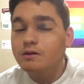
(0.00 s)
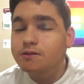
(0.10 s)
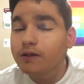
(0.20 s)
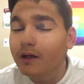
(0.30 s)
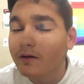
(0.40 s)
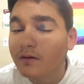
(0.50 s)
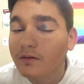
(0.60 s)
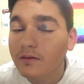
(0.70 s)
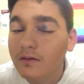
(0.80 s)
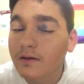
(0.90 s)
So now,
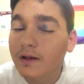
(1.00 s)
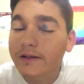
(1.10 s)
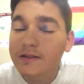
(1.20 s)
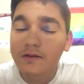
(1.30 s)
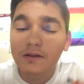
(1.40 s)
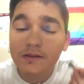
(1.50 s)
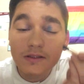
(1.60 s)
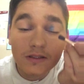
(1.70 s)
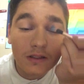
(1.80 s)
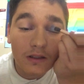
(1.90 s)
as you can
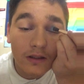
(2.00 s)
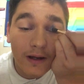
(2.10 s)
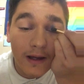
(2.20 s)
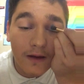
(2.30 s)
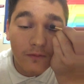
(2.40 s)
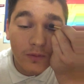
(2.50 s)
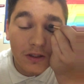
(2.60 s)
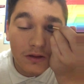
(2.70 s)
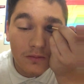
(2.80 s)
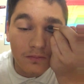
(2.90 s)
see, I have
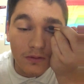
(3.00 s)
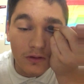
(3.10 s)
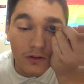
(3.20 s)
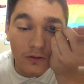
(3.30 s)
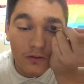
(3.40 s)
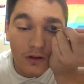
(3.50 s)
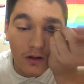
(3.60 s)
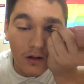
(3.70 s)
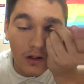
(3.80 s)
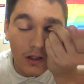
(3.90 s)
put the blue
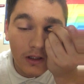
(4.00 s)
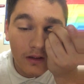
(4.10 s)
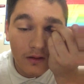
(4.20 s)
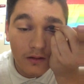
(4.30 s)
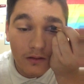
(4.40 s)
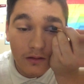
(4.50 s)
on.